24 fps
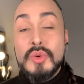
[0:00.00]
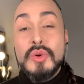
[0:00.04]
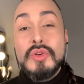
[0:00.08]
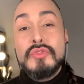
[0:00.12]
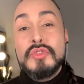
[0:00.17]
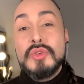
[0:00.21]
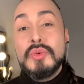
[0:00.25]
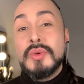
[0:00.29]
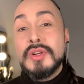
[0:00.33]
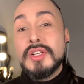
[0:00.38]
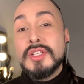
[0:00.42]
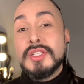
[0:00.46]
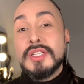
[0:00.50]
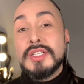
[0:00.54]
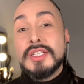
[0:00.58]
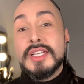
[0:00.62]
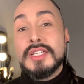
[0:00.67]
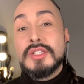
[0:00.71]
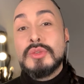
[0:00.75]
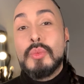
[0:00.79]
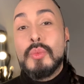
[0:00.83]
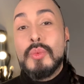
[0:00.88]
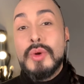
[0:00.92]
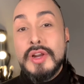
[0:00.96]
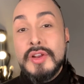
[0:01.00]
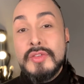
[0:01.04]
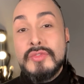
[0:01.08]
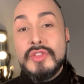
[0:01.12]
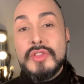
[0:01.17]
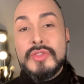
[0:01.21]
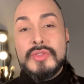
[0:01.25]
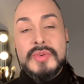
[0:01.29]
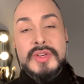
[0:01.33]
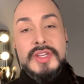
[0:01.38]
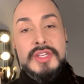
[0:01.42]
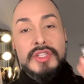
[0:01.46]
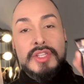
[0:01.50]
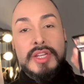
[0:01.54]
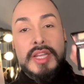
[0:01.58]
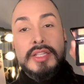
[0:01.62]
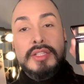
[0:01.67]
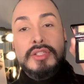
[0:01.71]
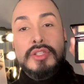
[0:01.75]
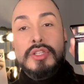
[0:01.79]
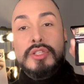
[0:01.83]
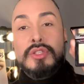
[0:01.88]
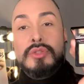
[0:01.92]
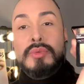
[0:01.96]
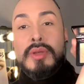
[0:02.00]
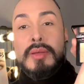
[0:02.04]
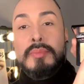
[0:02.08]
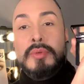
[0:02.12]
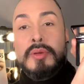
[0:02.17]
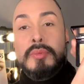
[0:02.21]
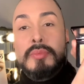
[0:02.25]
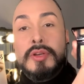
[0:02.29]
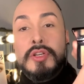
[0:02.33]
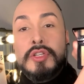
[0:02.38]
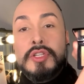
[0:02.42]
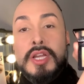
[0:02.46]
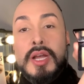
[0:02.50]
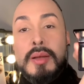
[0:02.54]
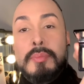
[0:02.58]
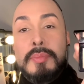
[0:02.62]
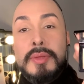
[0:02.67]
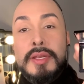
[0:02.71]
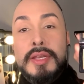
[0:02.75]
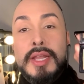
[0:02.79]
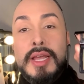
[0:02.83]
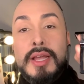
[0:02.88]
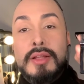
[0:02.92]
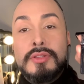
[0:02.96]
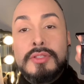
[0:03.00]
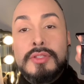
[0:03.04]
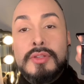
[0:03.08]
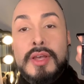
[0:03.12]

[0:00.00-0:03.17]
Or if you want to select one of the three shades, just swipe your brush up and down.